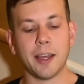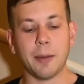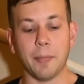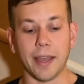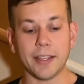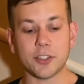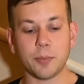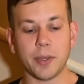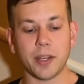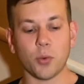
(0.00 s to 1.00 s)
My
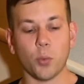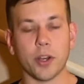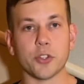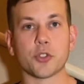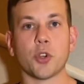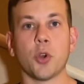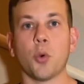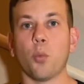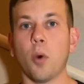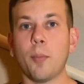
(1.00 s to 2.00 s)
estimate was
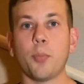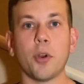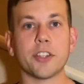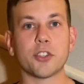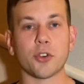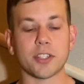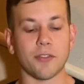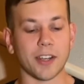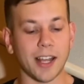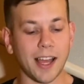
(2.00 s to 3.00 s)

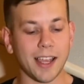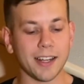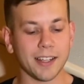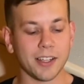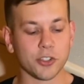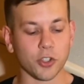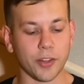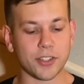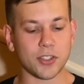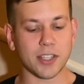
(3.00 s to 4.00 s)
1.079, so
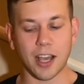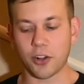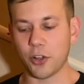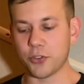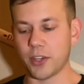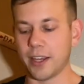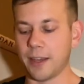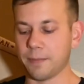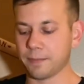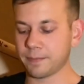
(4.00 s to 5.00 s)
let's see how close I am.